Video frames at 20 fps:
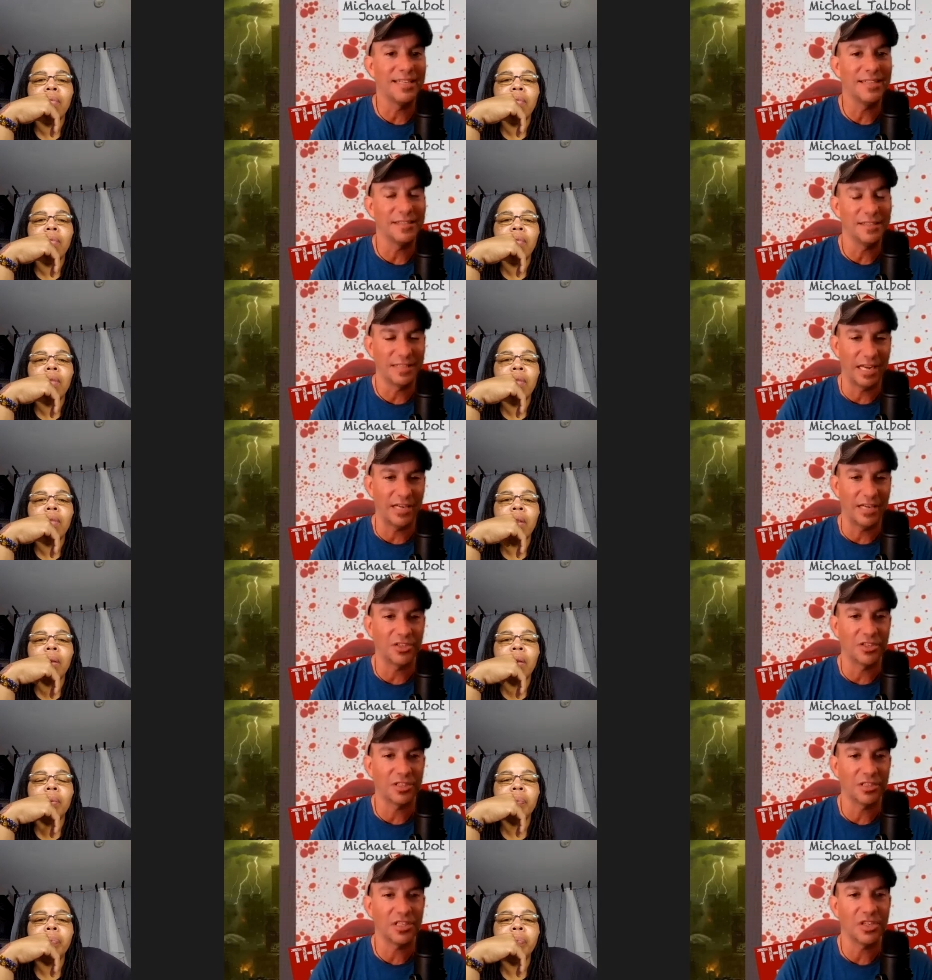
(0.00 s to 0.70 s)
Speaker 1: it
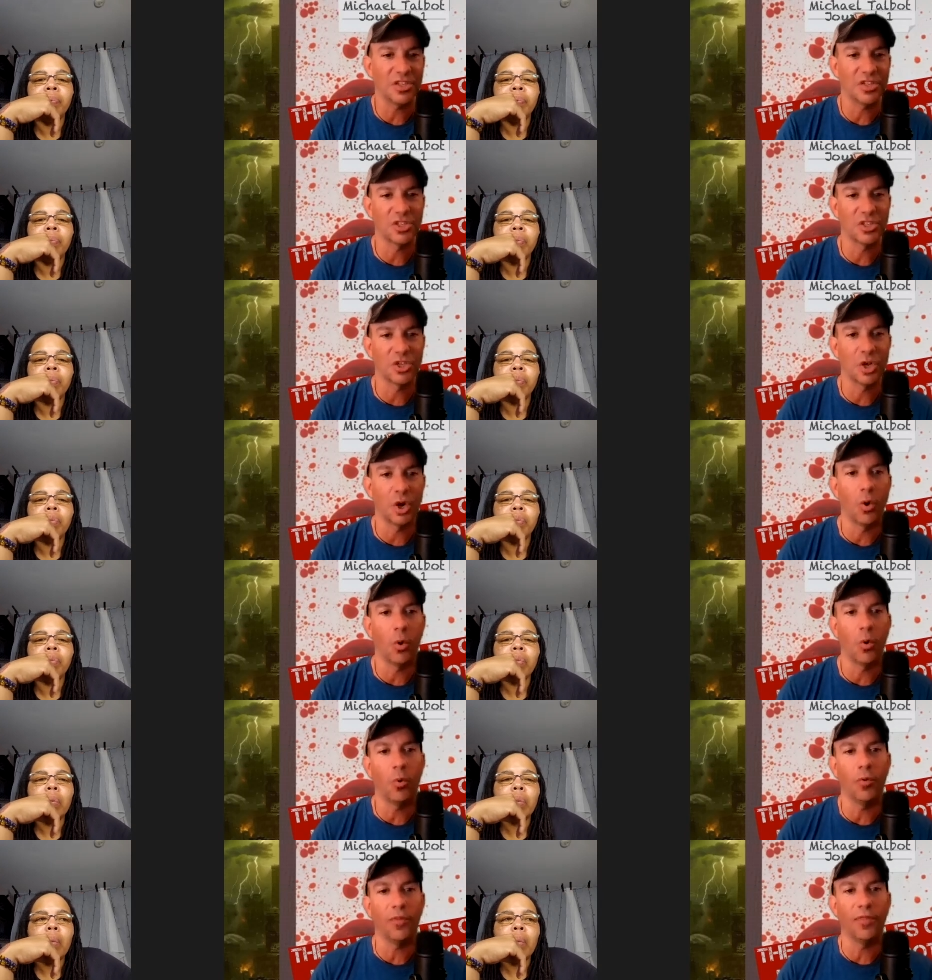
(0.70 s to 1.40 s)
intentionally
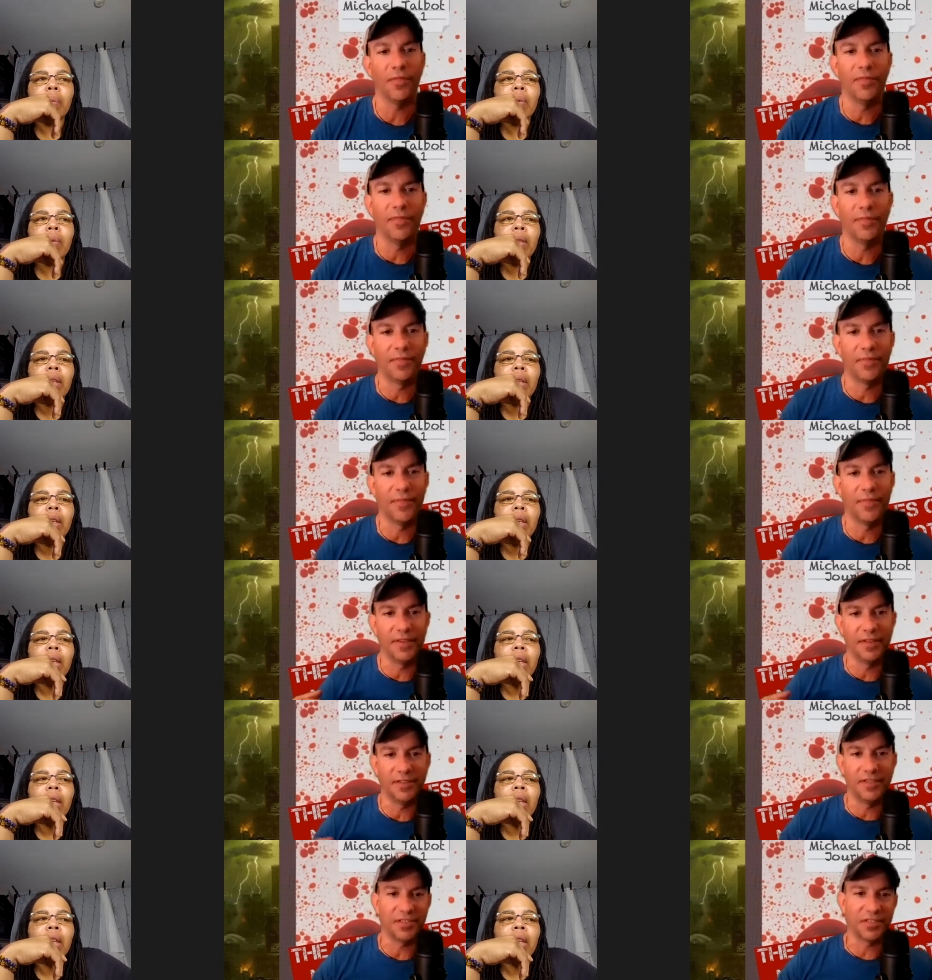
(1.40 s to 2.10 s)
so
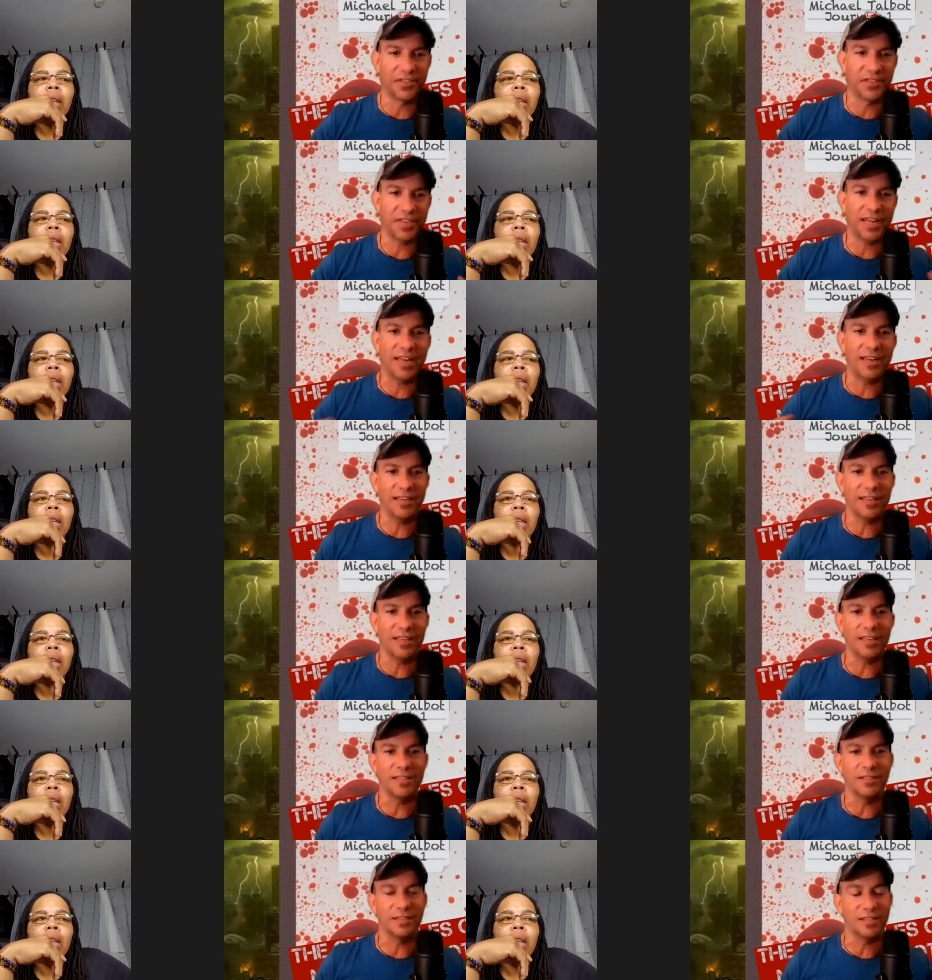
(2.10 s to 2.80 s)
the
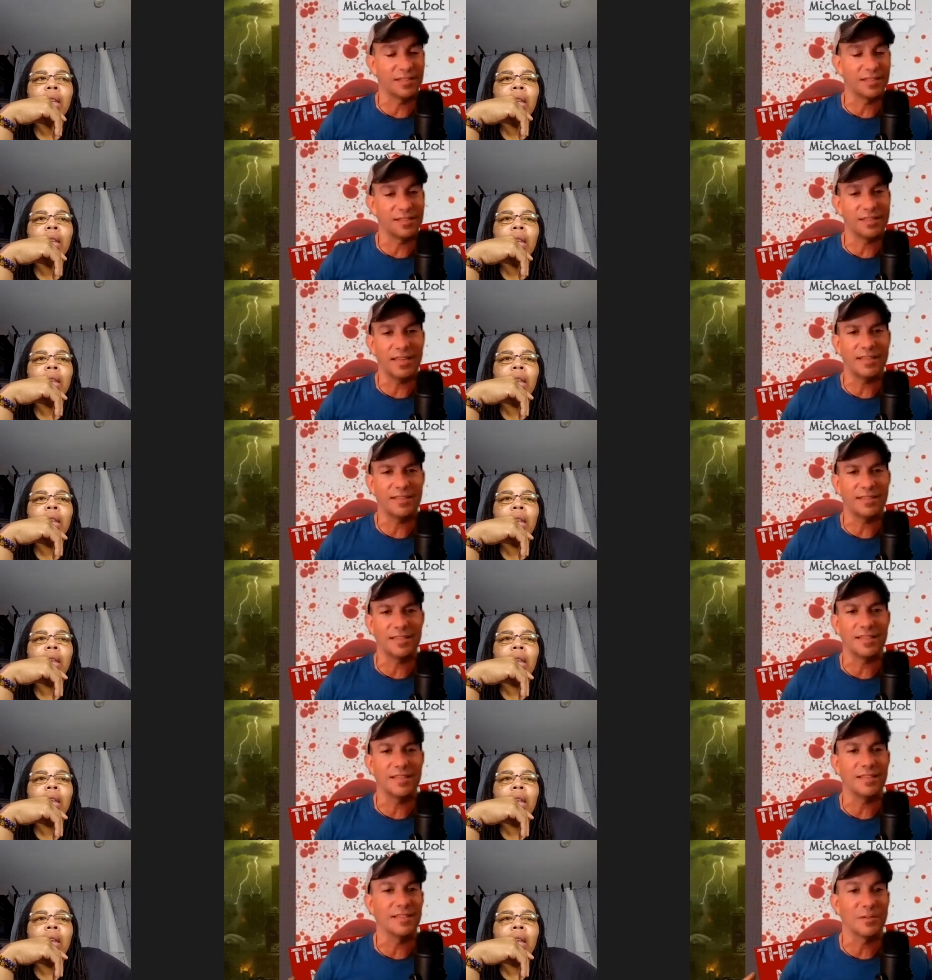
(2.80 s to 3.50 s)
Distanians,
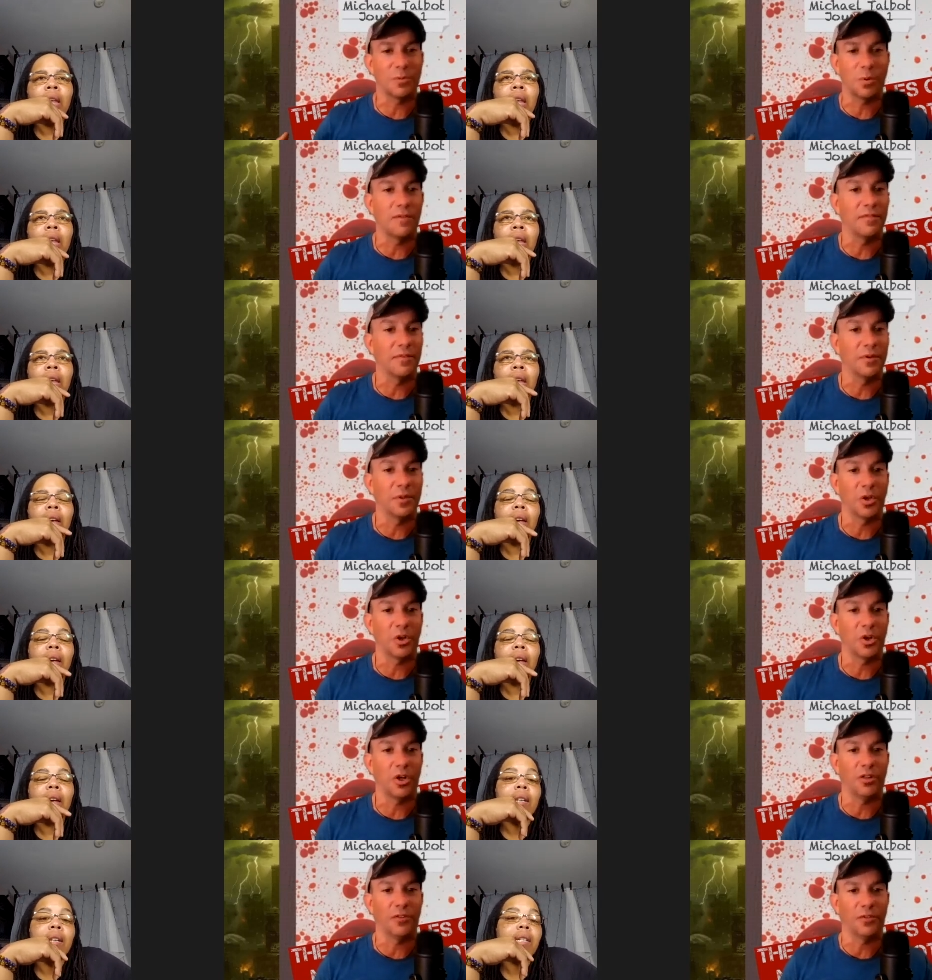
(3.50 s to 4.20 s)
Distantians, whatever you want
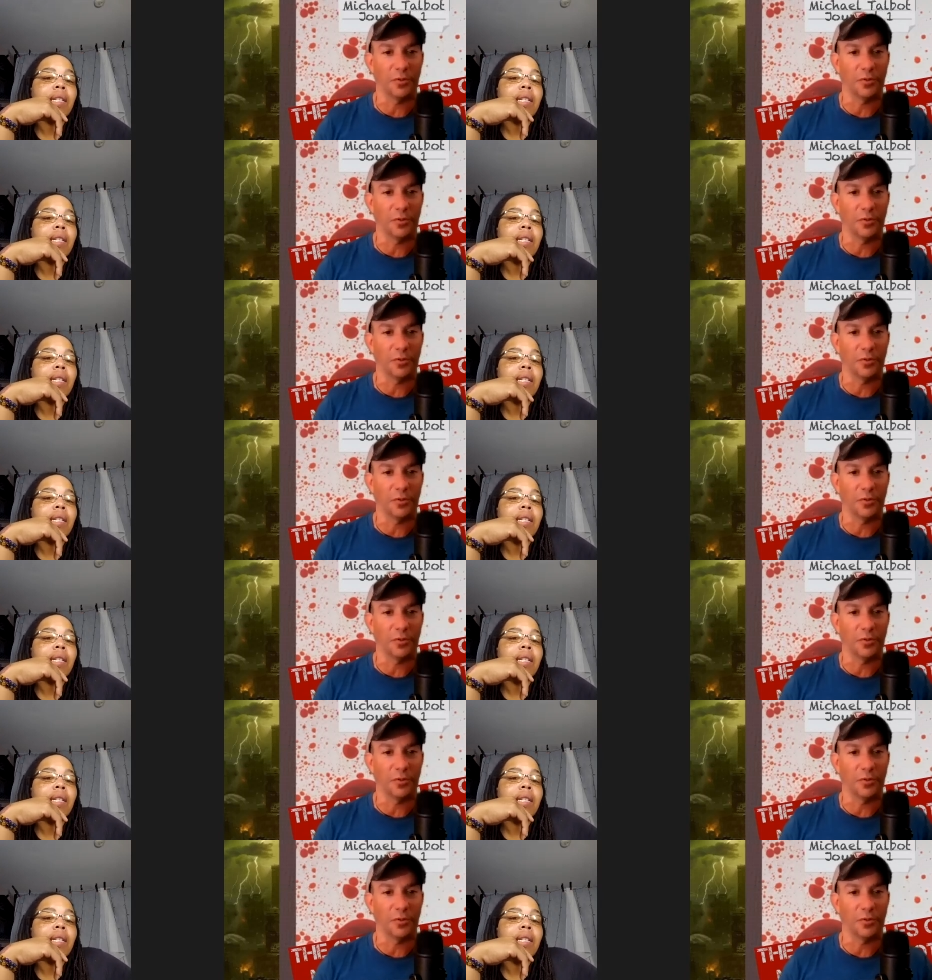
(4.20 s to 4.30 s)
to call it,